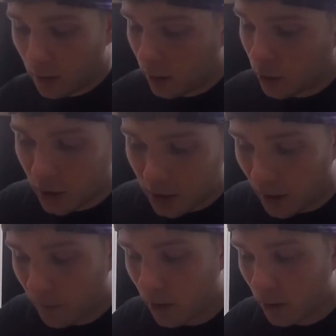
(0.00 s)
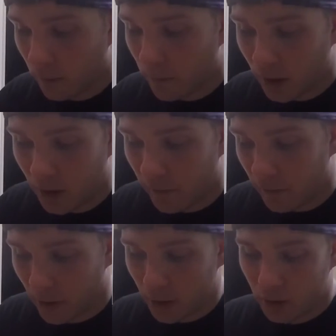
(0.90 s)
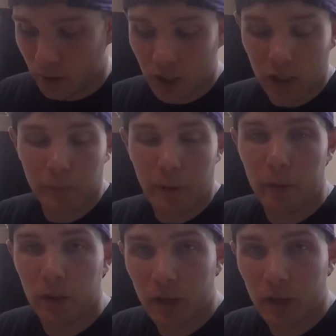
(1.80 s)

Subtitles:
just send me your billing information. Sent them my billing